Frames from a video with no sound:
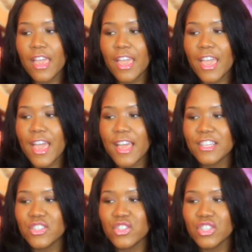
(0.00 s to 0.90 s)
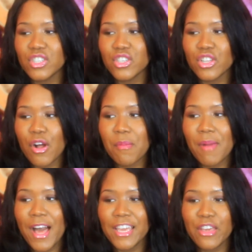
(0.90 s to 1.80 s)
And, you know,
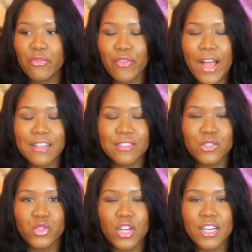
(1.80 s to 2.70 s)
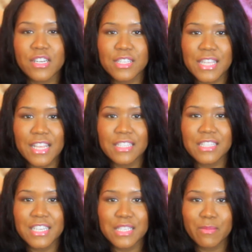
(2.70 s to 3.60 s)
Maya found drugs in
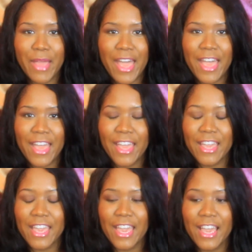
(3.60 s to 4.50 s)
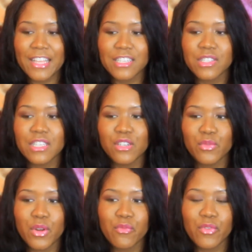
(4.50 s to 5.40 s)
Zig's bag, and instead
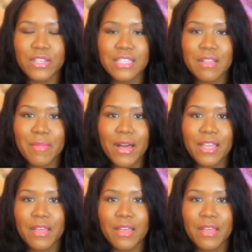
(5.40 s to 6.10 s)
of confronting him